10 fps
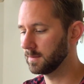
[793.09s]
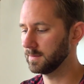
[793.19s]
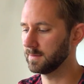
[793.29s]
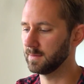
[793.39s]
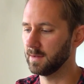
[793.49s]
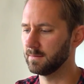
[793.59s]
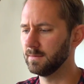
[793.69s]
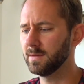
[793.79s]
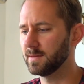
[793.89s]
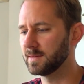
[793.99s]
This is
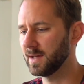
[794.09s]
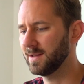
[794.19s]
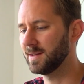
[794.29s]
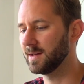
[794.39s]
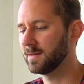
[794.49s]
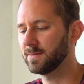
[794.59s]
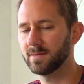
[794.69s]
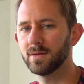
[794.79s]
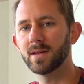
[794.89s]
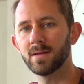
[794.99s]
not, this is a tiny knife.
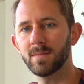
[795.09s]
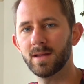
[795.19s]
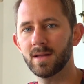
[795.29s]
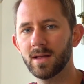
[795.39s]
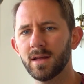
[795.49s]
You kidding me?